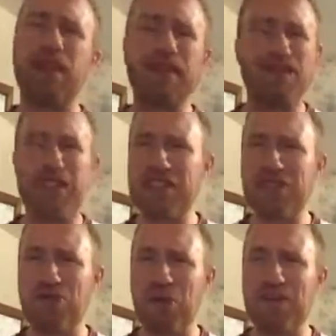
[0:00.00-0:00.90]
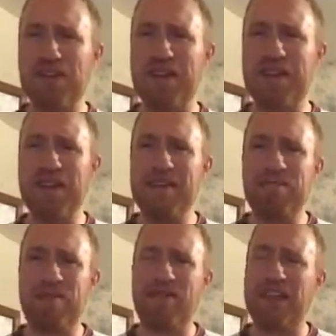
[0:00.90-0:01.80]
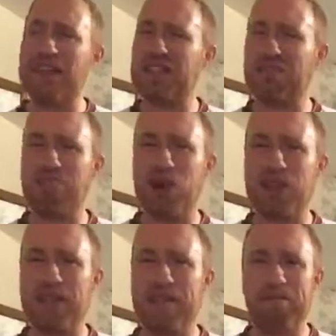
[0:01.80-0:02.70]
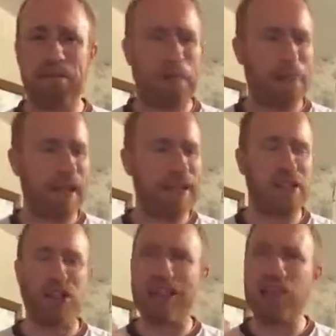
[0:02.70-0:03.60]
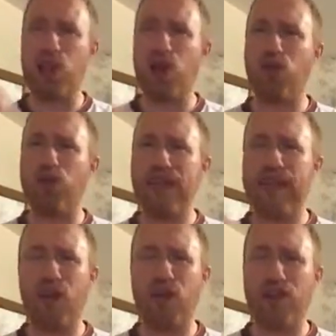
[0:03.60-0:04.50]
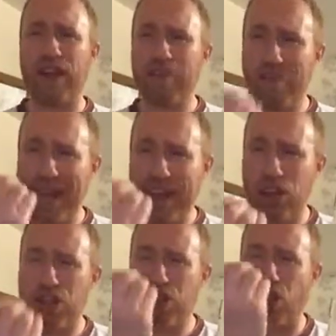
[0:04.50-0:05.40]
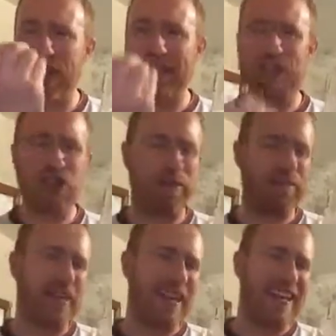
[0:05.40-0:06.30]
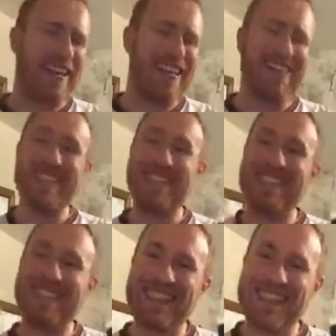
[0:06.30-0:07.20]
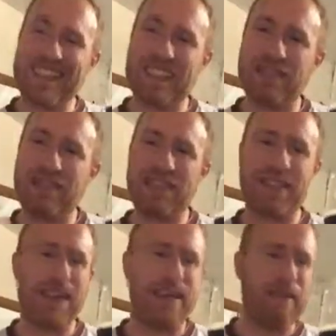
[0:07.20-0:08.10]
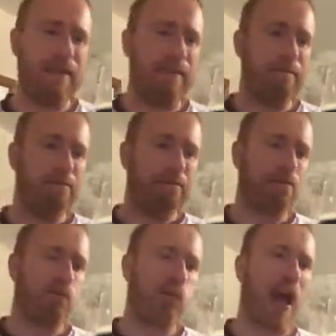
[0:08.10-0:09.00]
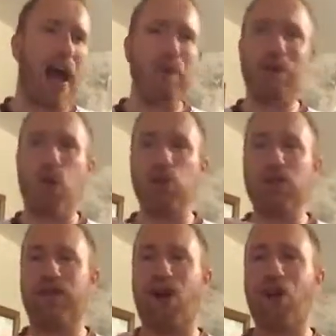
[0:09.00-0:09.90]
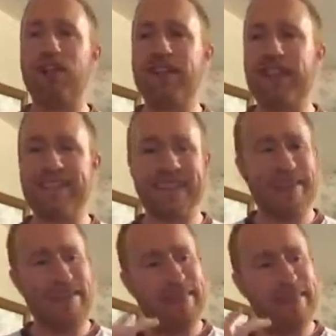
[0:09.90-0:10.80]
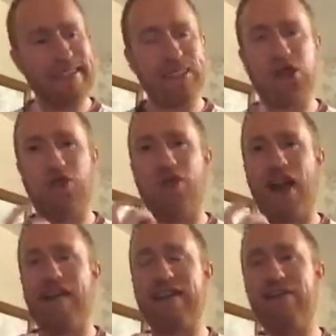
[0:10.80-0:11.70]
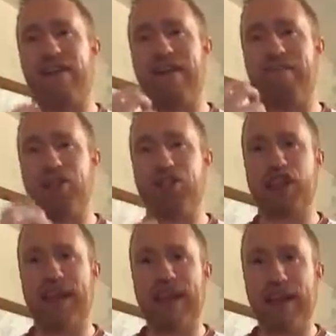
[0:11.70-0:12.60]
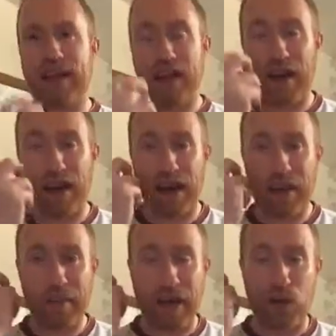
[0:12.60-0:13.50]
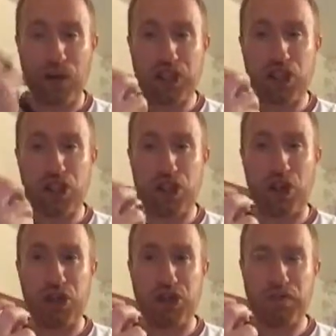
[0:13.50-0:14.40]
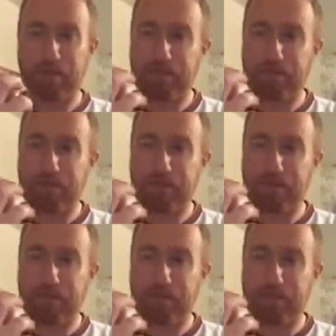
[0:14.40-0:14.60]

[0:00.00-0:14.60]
The finish is roasted. The finish is malty. It's got this lovely, lovely peanut saltiness to it. This is a taste of the sea. I would go as far as saying is this is very, very much like an oyster stout,